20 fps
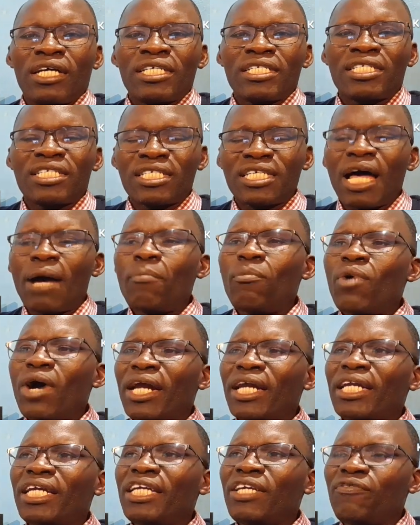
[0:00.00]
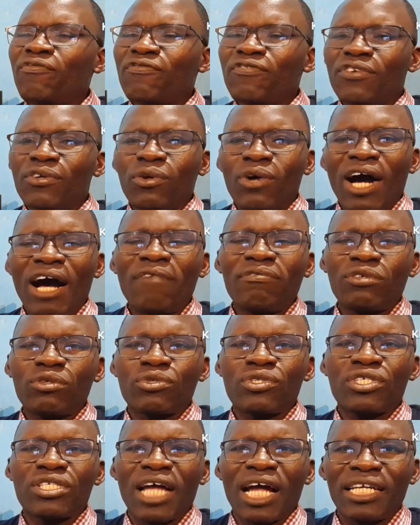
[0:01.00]
someone, if you have
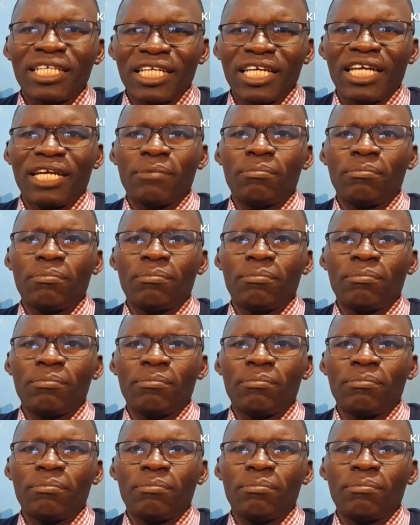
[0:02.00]
to start